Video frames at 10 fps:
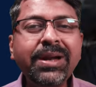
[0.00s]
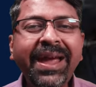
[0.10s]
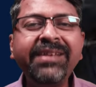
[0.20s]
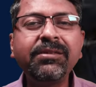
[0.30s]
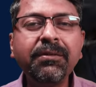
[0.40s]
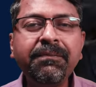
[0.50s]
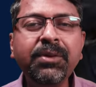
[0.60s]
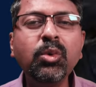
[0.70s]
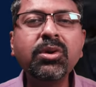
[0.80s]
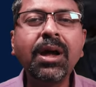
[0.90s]
next
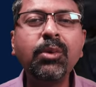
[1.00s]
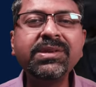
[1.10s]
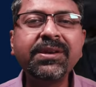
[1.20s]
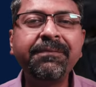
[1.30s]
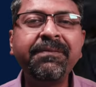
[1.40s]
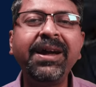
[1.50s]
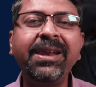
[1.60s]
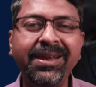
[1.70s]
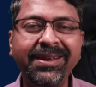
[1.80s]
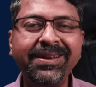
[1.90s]
few rounds of
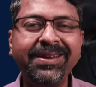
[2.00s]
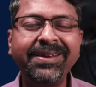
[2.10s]
firing.